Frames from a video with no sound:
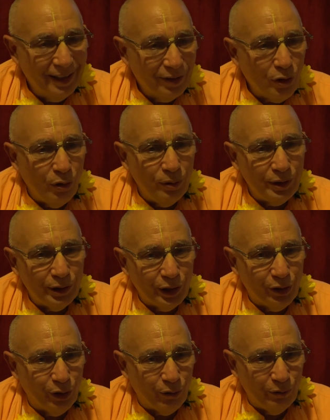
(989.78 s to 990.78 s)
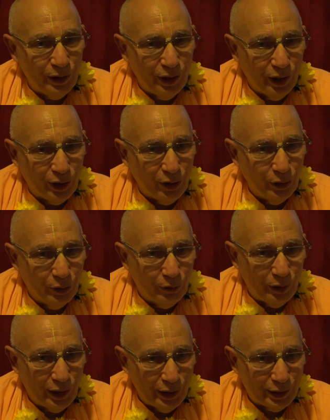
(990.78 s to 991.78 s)
go into Govinda
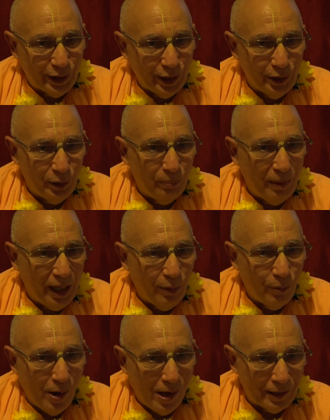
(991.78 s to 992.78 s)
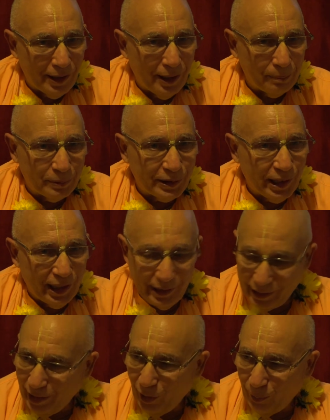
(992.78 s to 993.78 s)
Kund, he said, you may walk
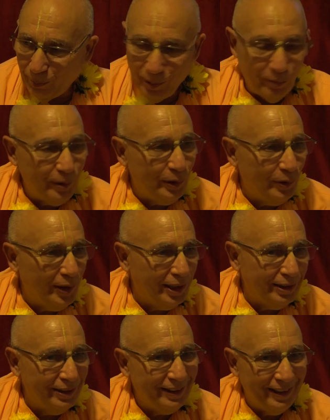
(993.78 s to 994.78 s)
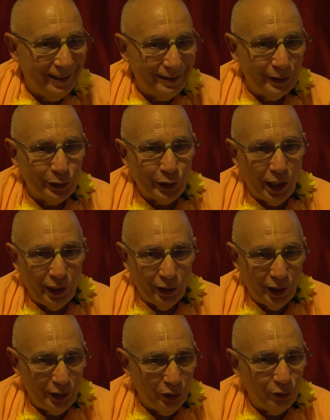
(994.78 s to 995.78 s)
upside down, but when you get to the other side,
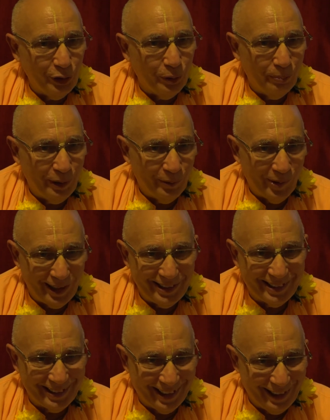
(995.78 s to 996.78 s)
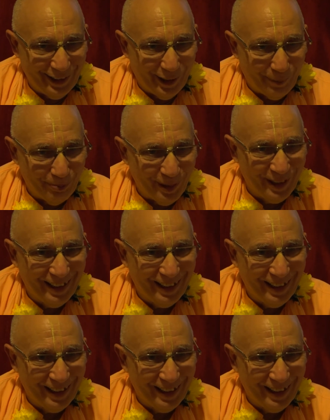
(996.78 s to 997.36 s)
I know you'll be right side up.